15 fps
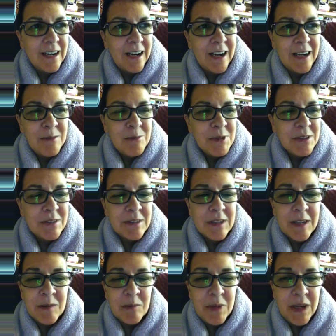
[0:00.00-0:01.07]
I'm just
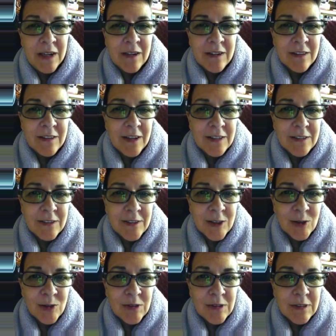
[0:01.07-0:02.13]
not big on
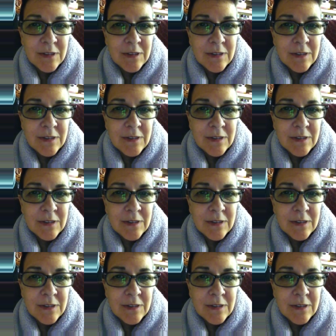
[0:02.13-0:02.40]
lawsuits.